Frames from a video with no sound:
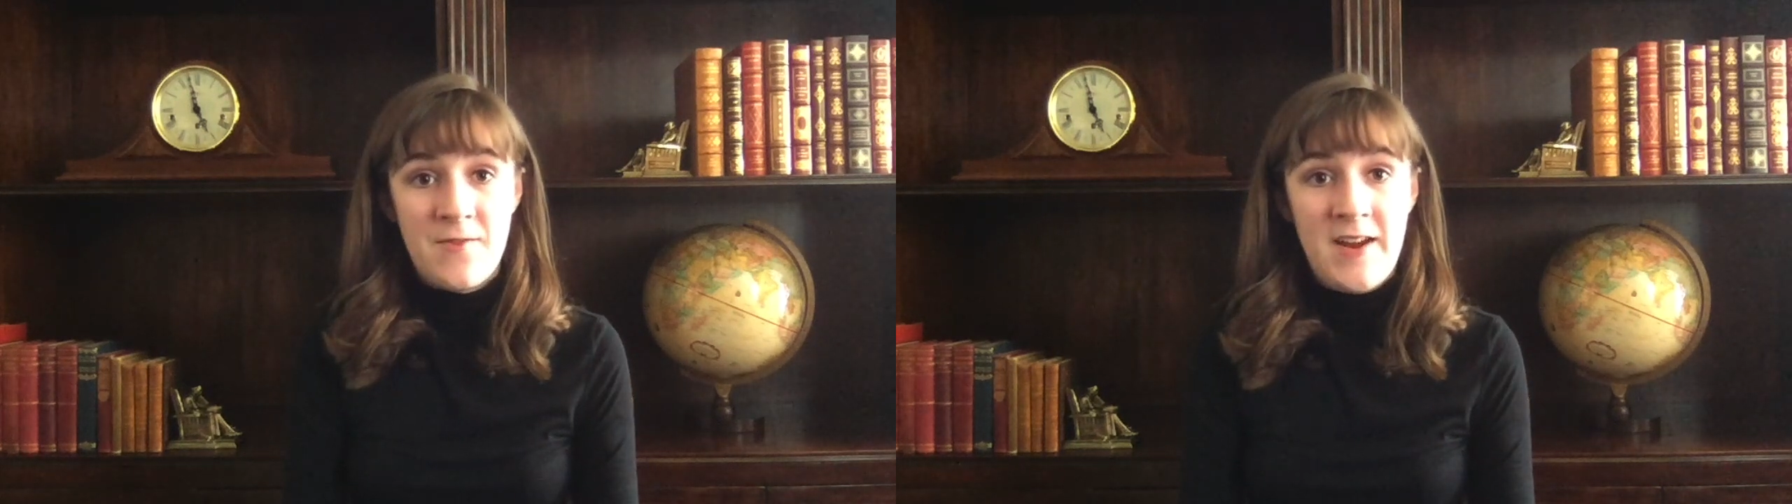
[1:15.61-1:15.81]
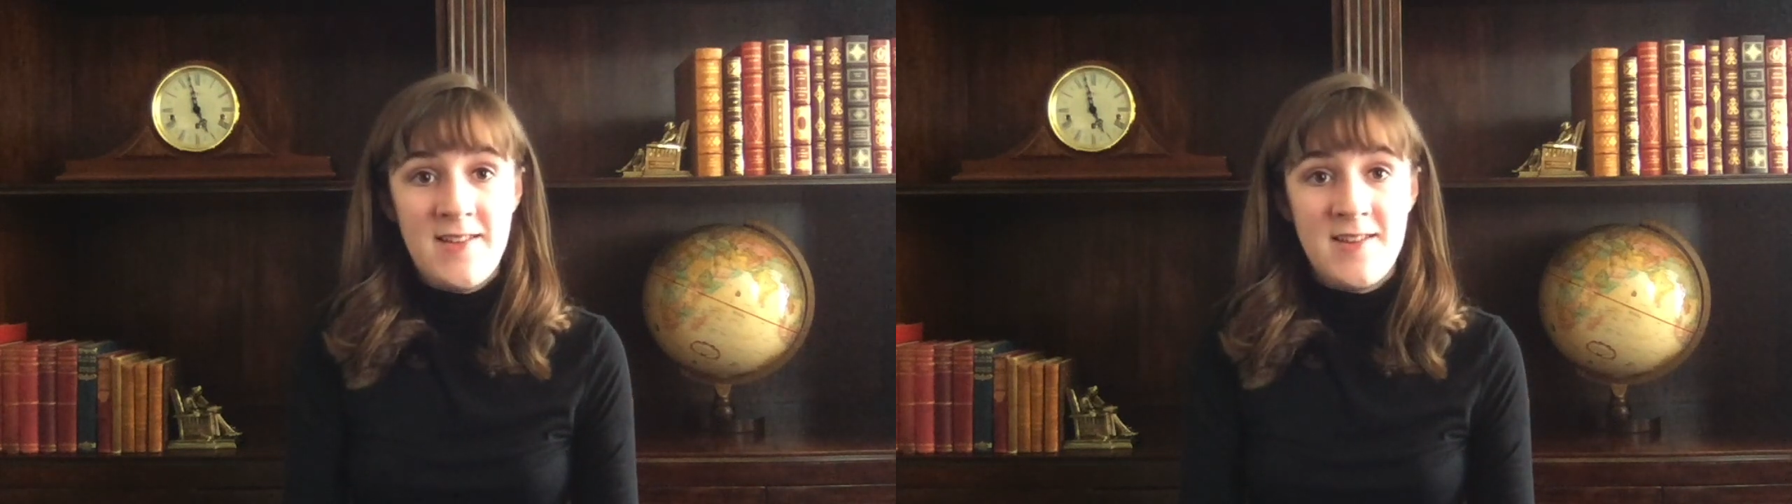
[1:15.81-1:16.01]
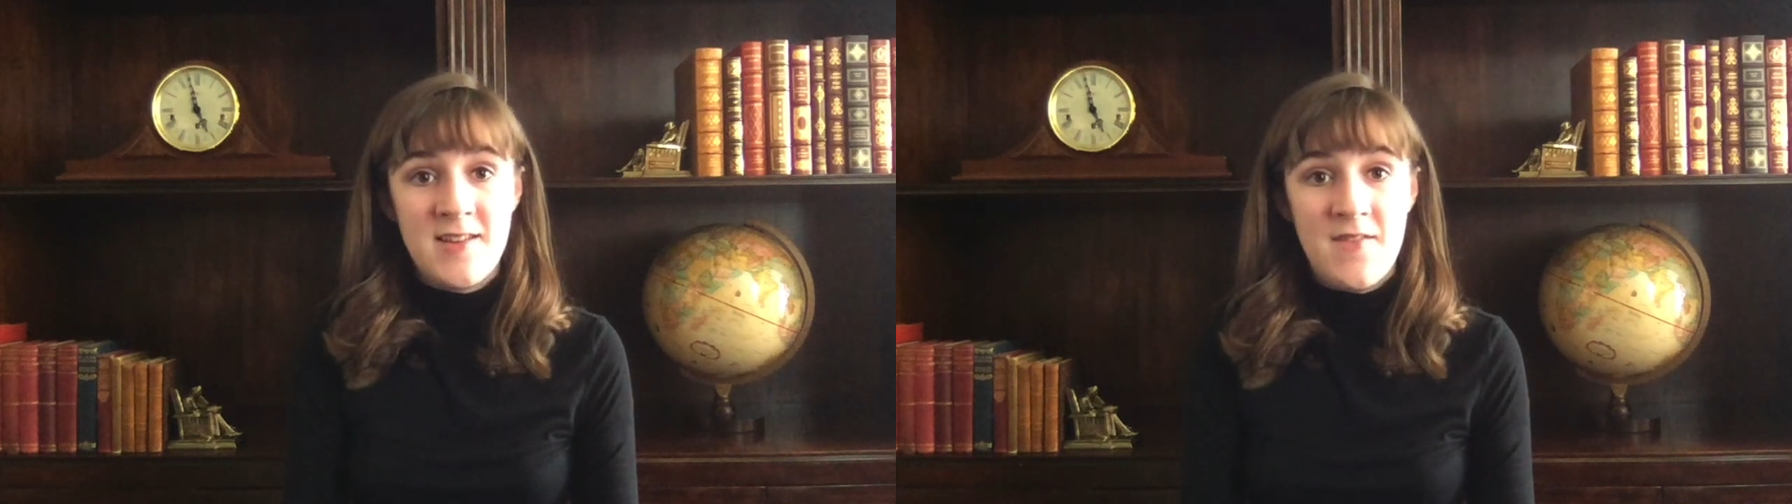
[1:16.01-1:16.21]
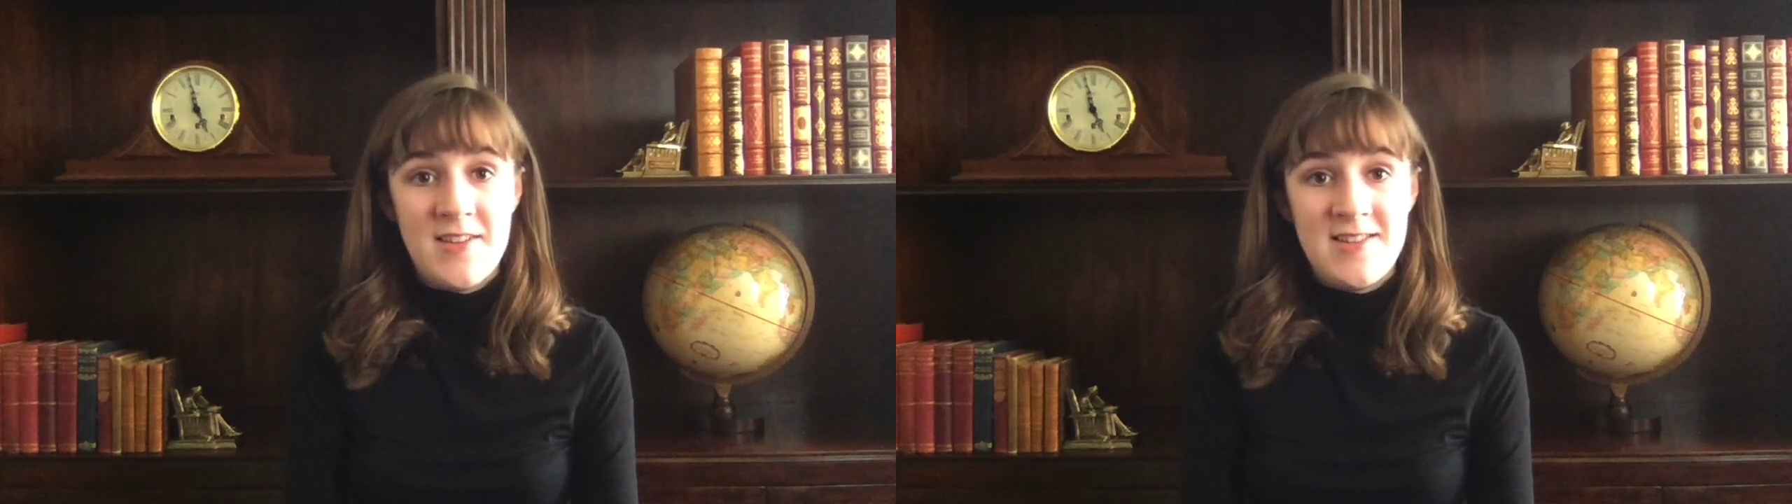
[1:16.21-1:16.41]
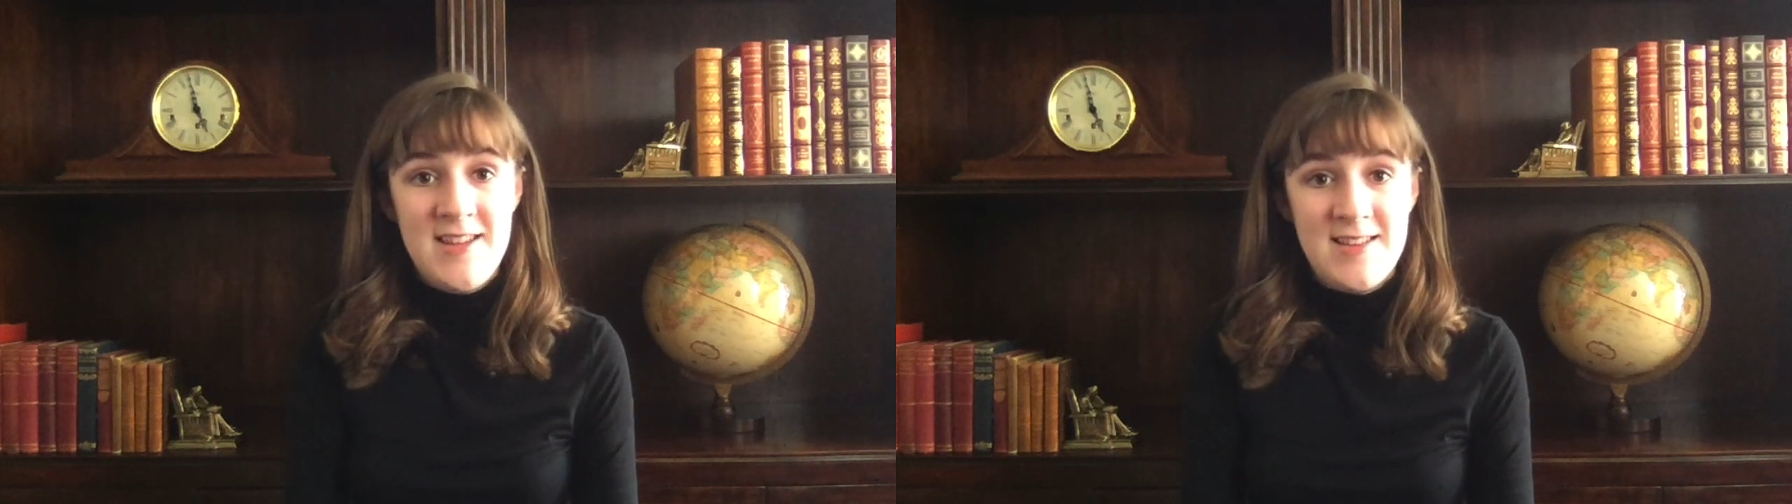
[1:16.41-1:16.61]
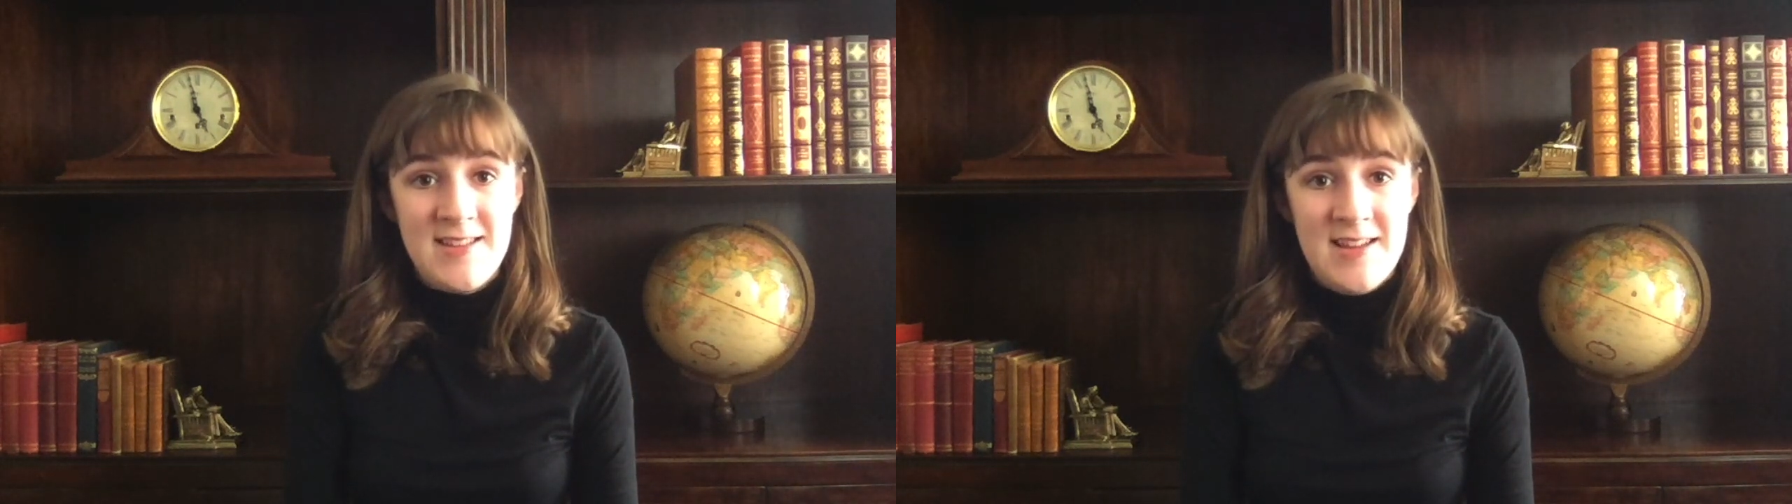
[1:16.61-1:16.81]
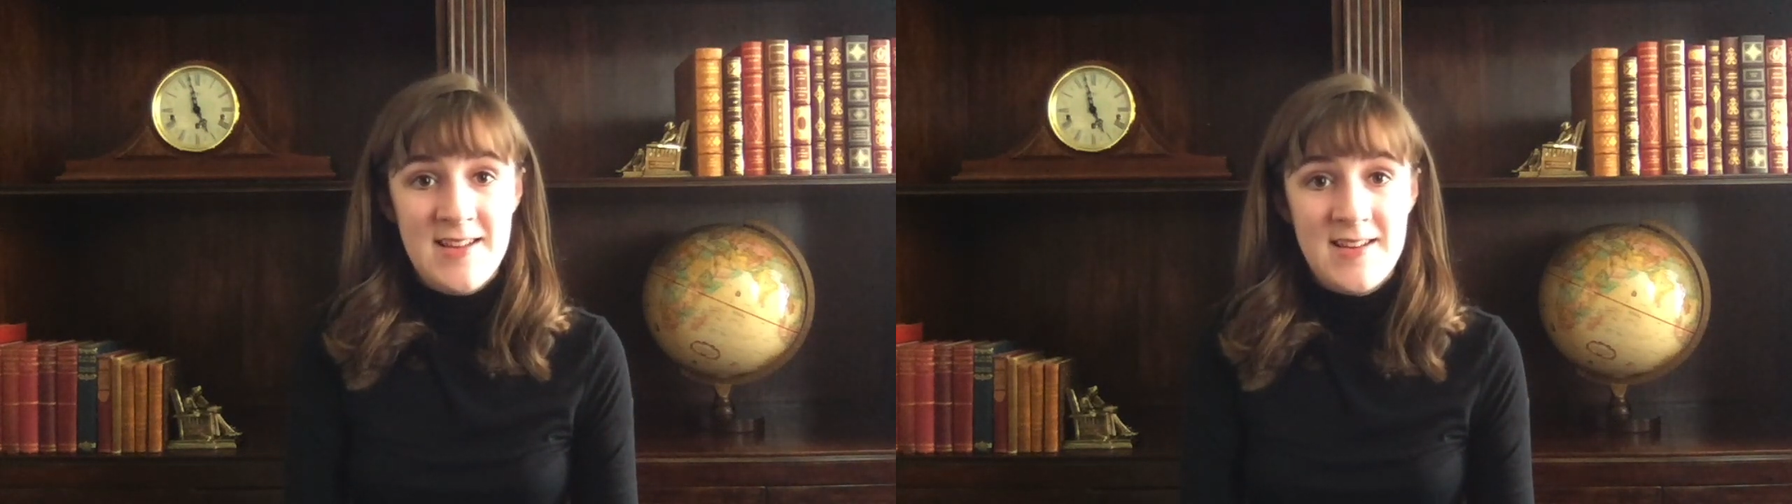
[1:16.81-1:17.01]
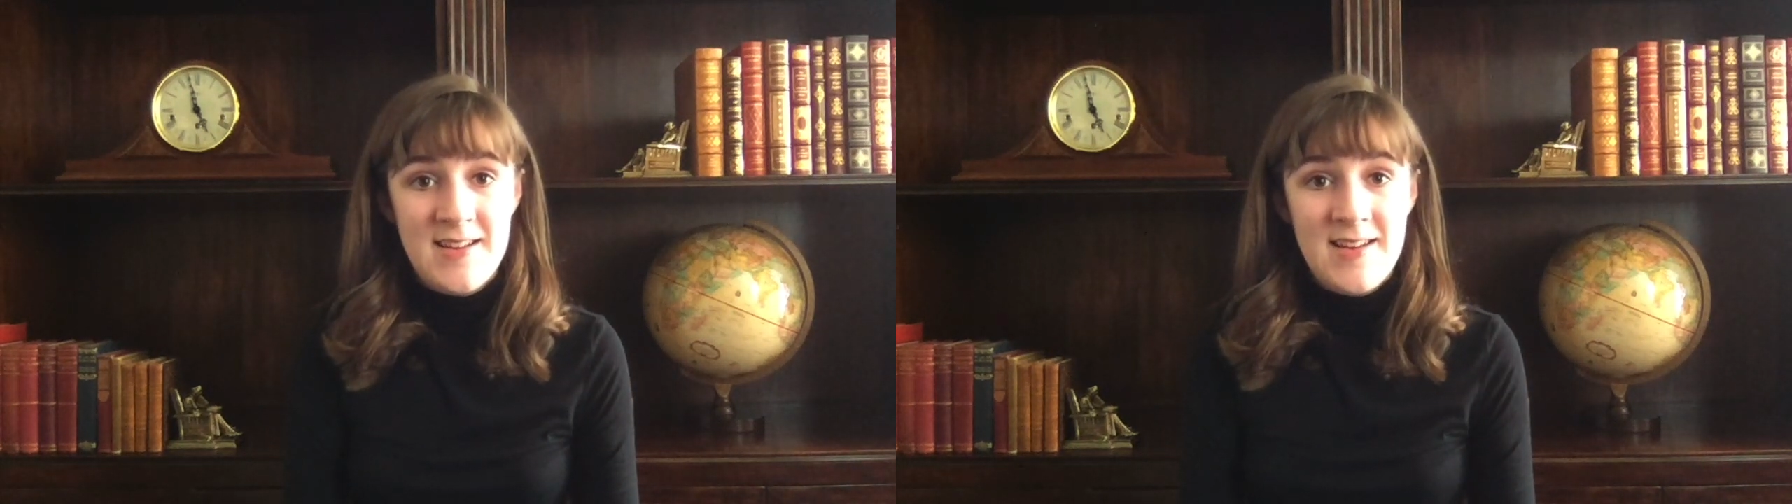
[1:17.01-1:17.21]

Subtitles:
Francis of Assisi,